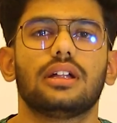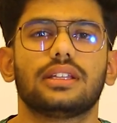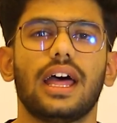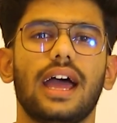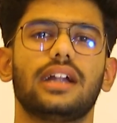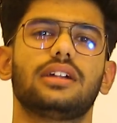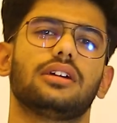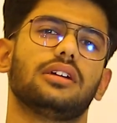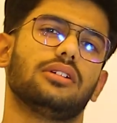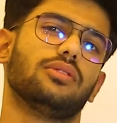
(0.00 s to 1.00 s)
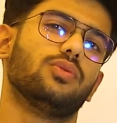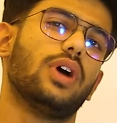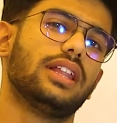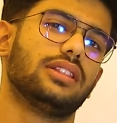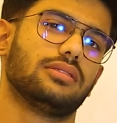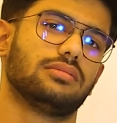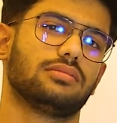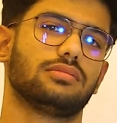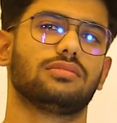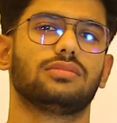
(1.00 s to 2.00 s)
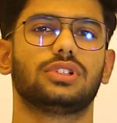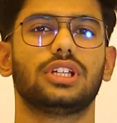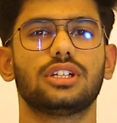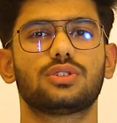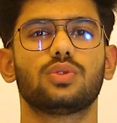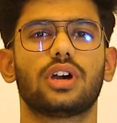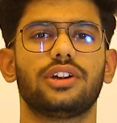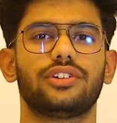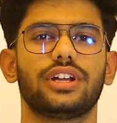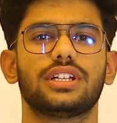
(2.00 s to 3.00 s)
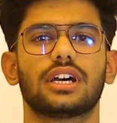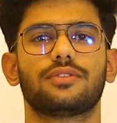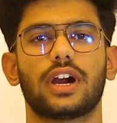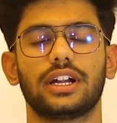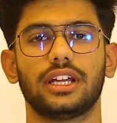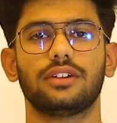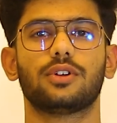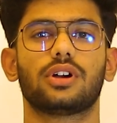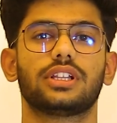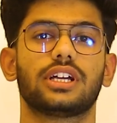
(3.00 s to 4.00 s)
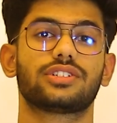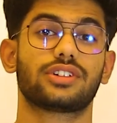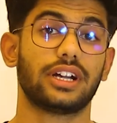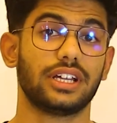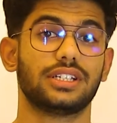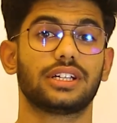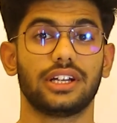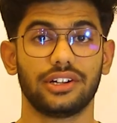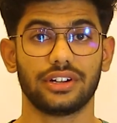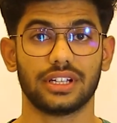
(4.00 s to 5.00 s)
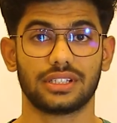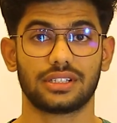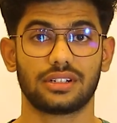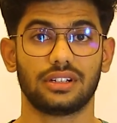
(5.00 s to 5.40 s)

that when these two countries are fighting for their strategic interests